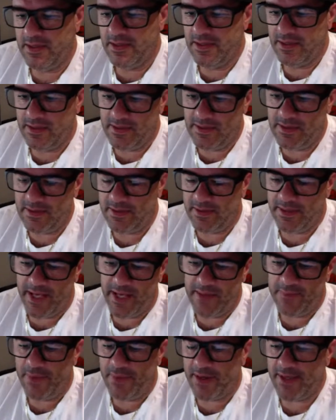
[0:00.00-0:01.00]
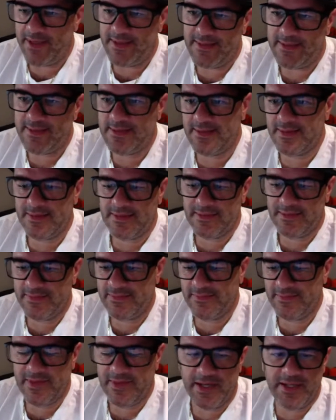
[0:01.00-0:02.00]
Hey, Paris.
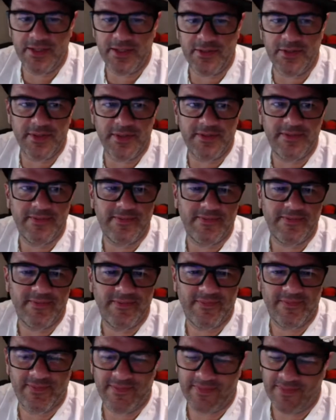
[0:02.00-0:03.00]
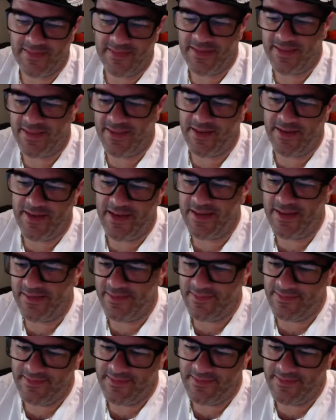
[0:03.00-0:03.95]
How you doing? You all right?